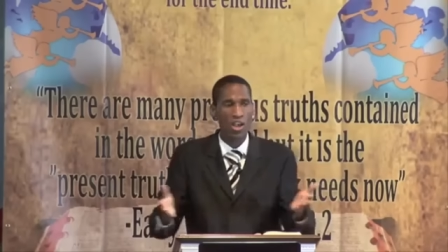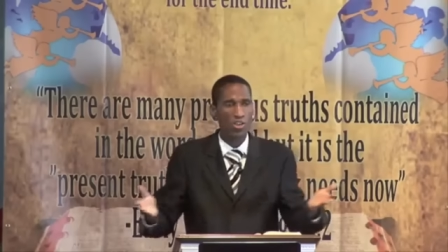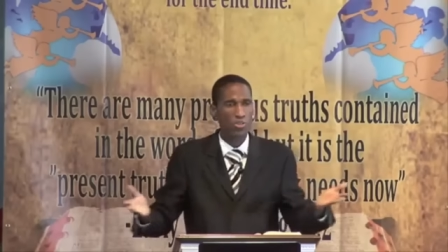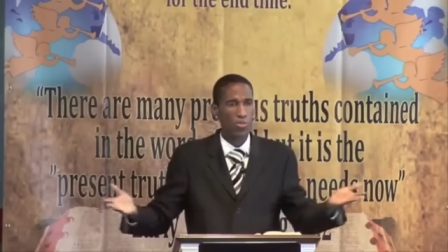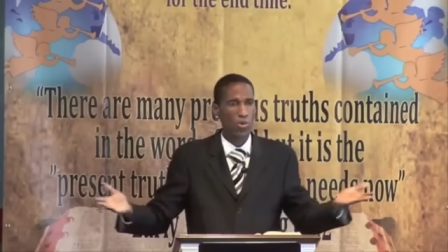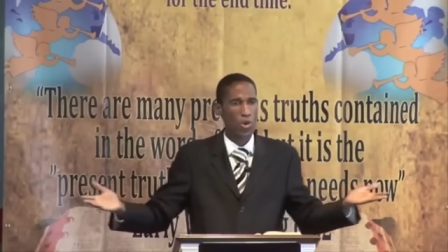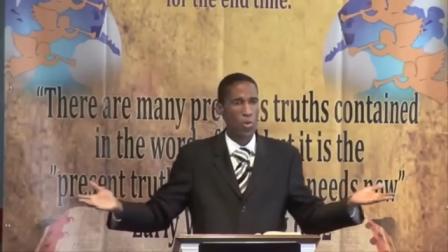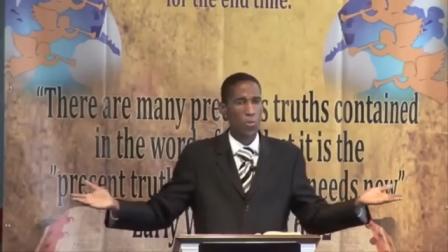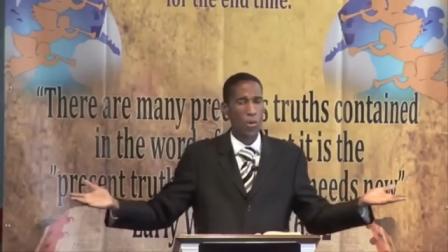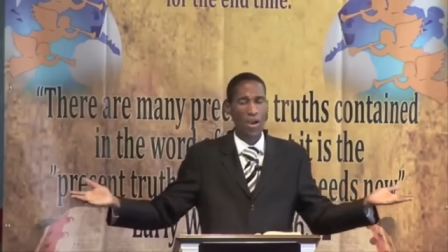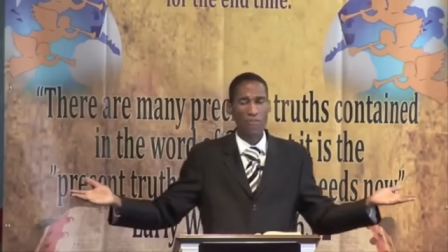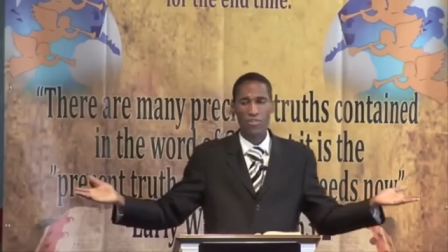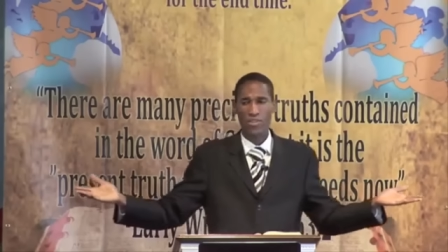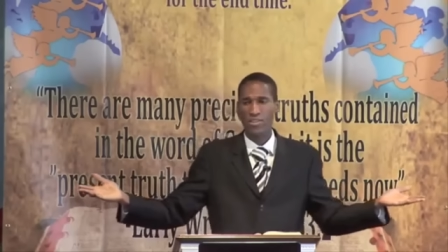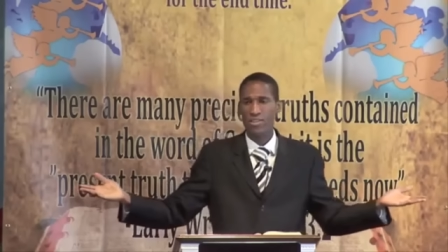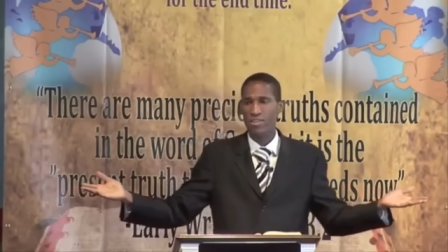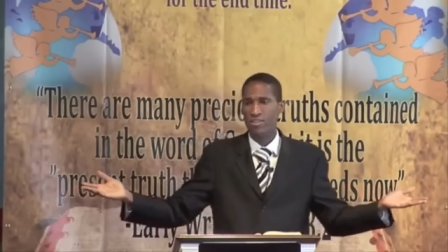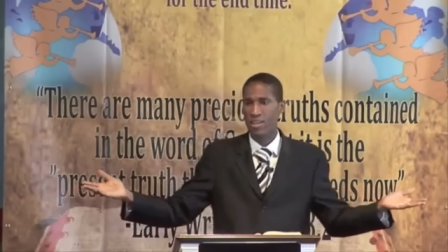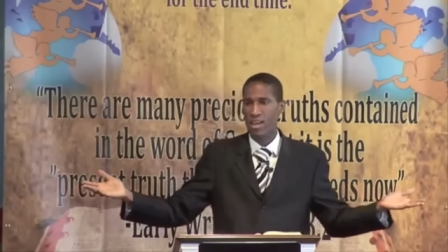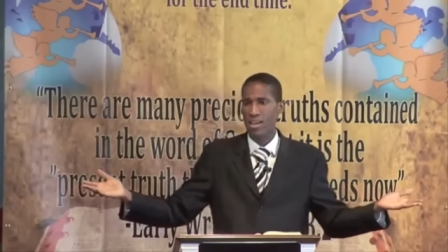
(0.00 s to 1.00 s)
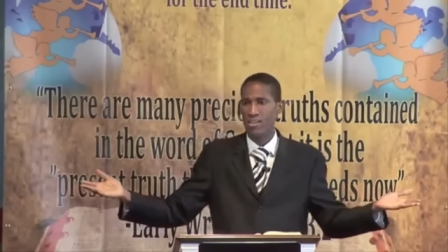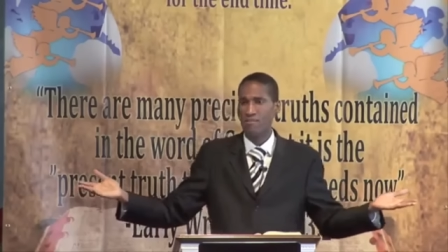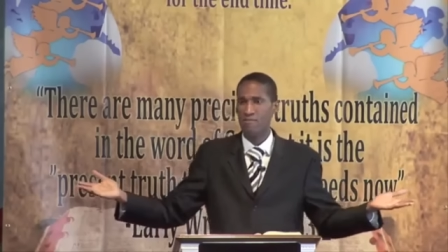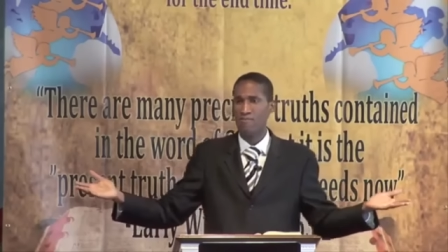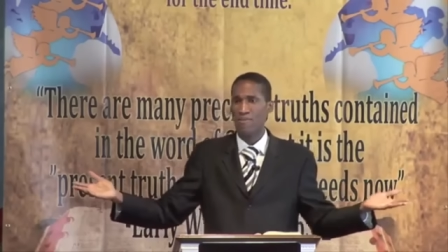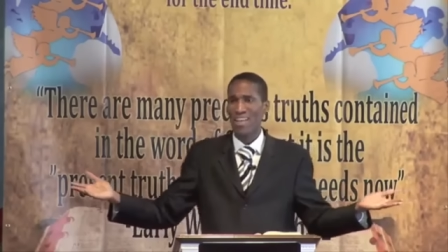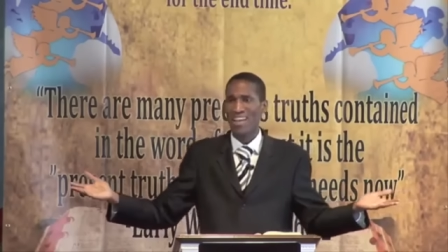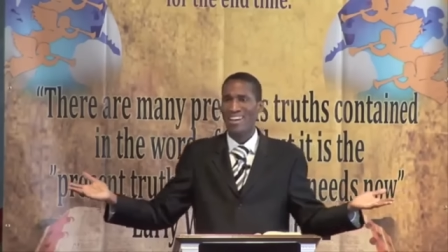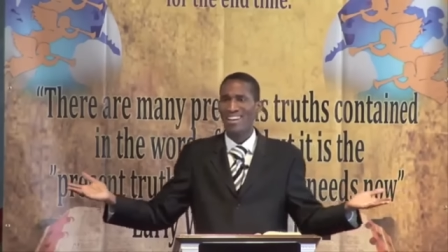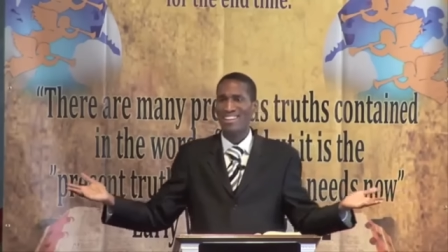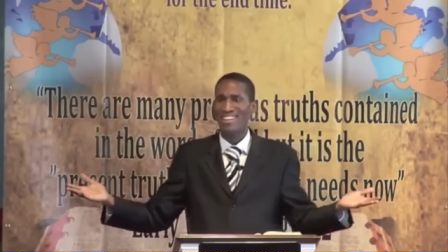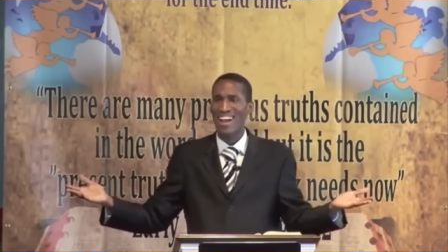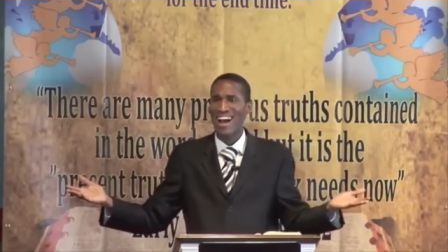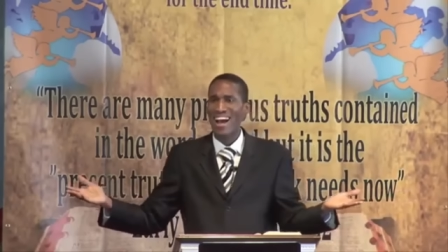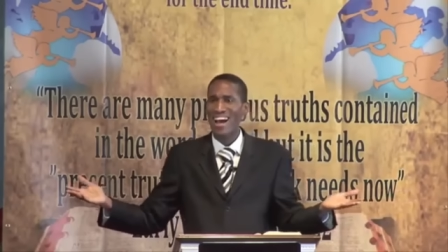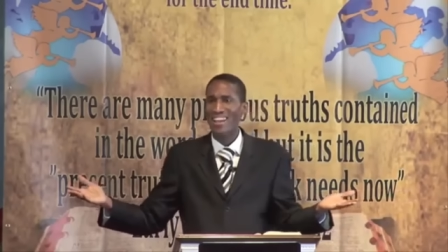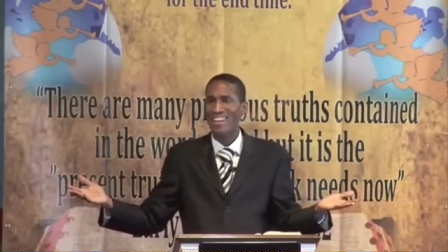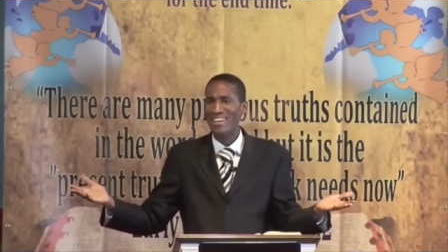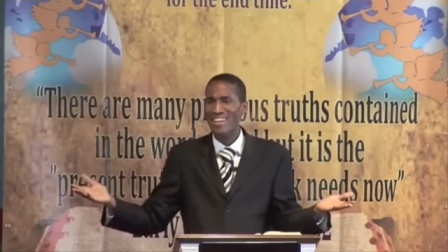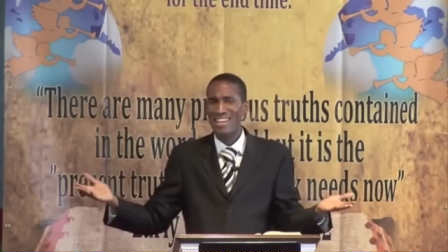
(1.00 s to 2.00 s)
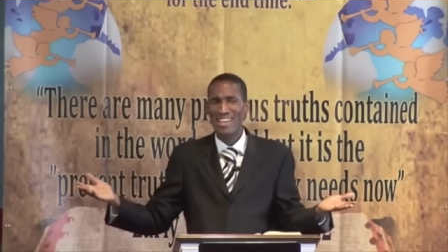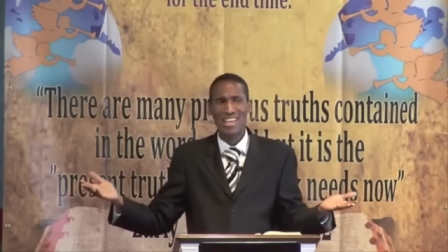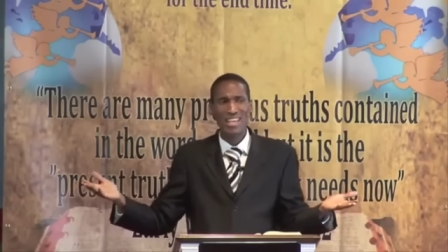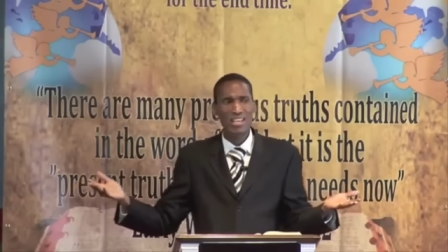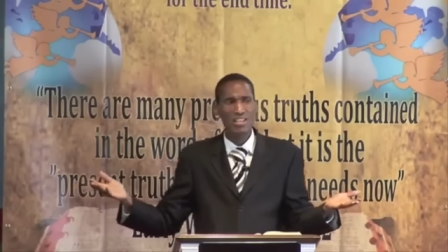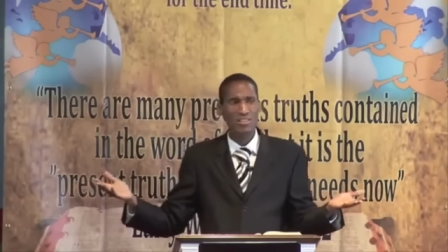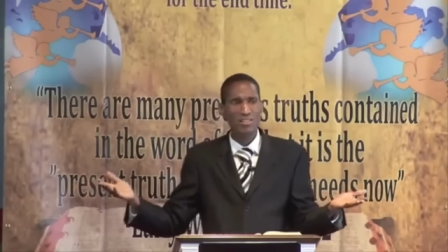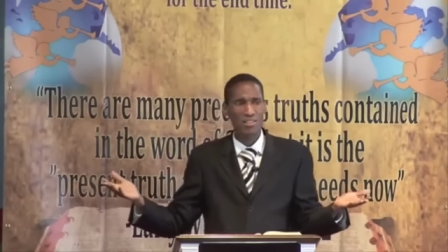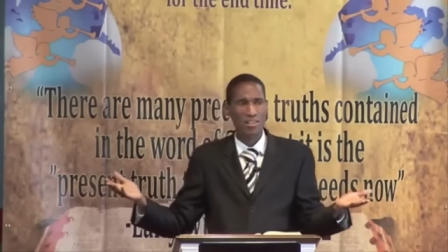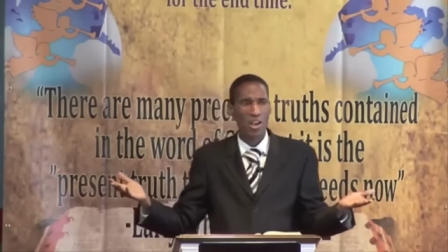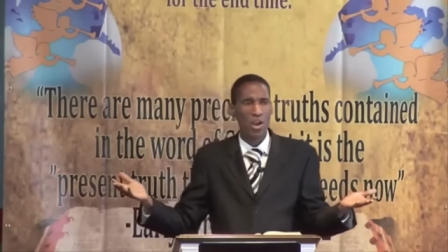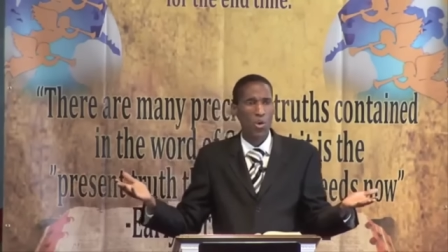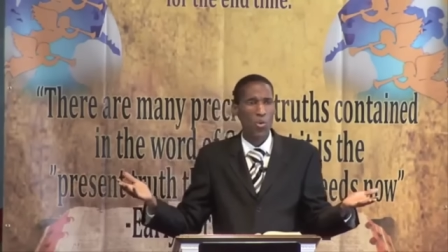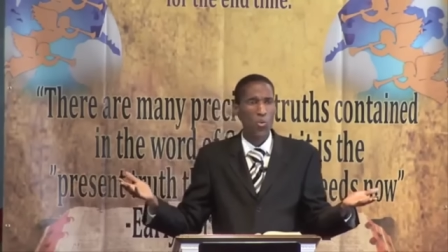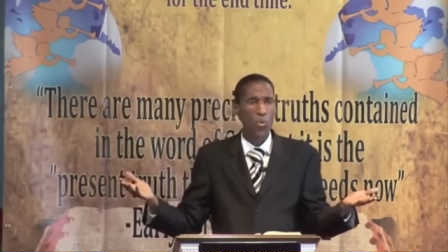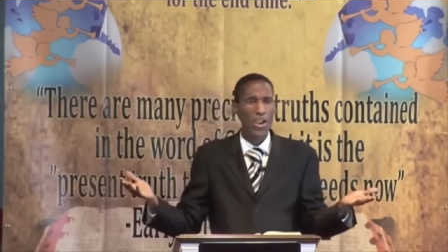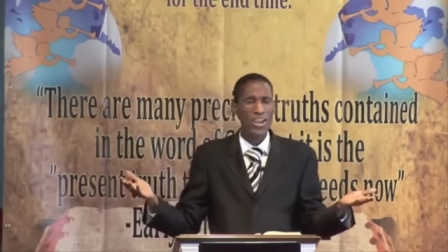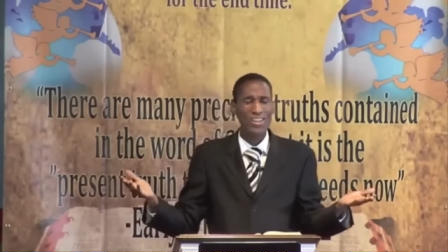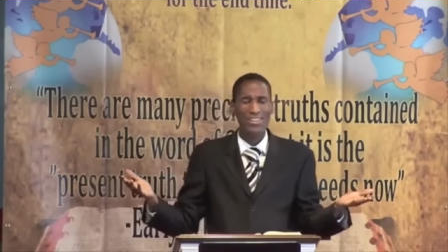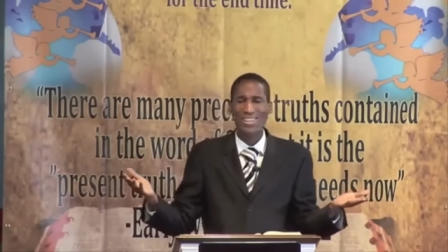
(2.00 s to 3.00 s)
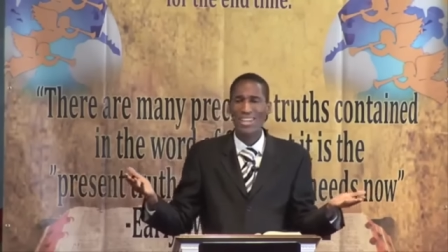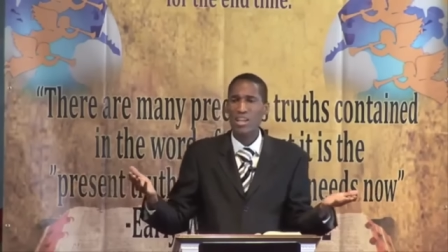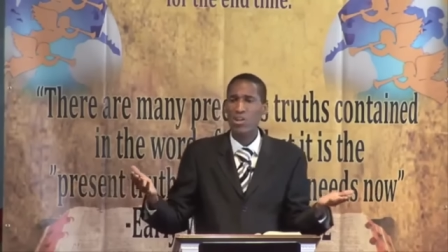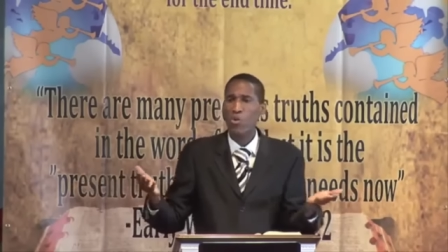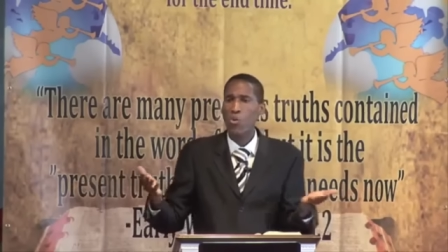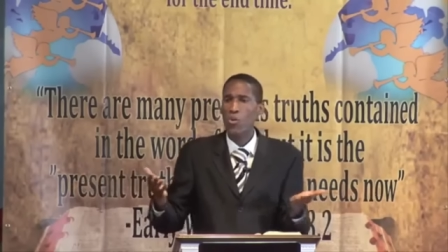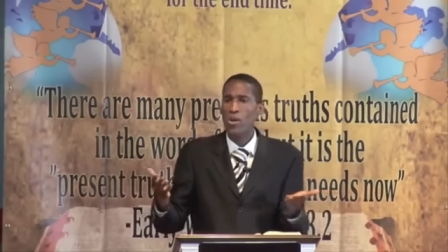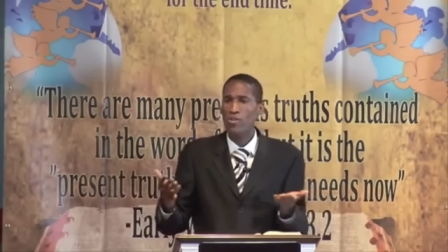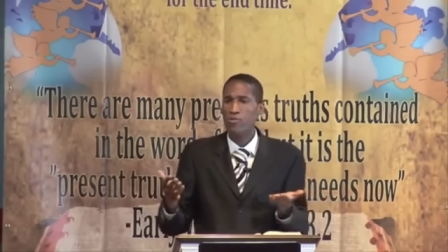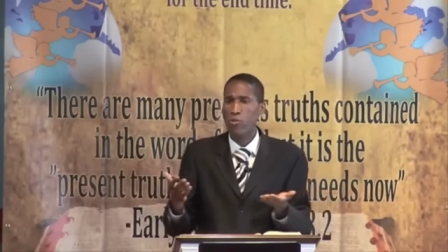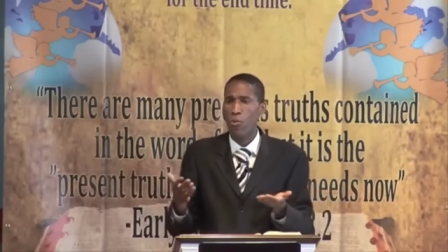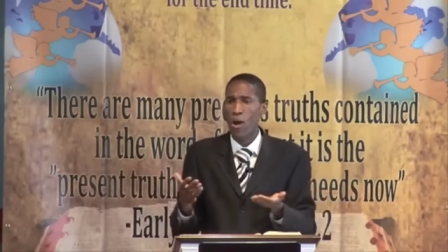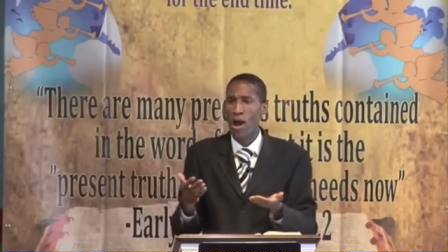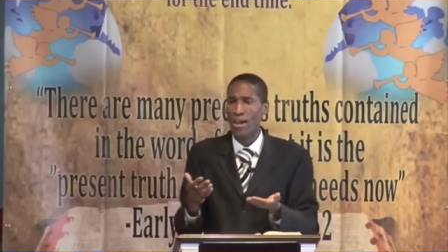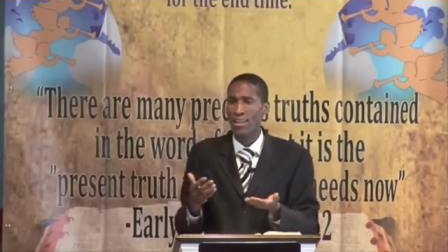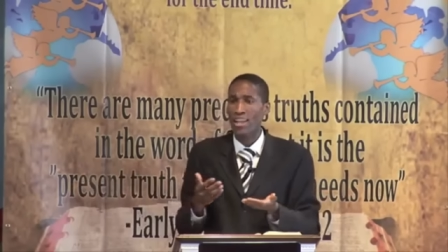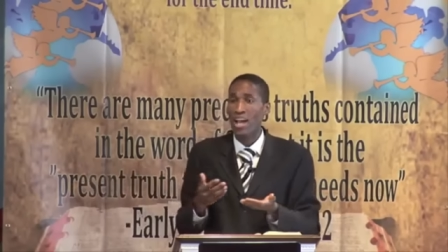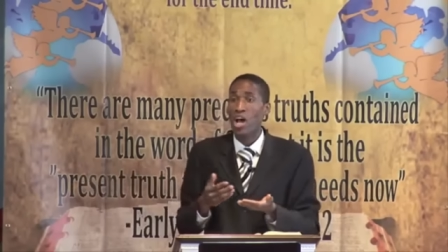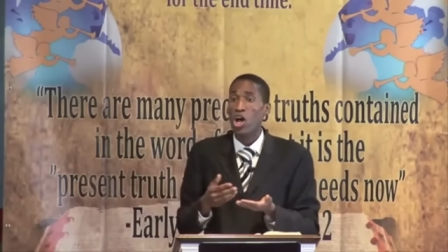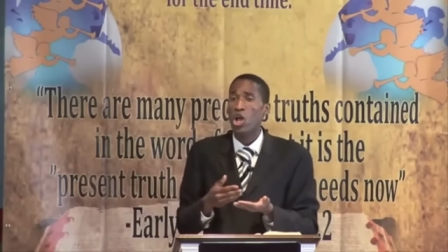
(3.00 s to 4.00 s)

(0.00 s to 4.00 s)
Spirit of prophecy says, God is waiting with what?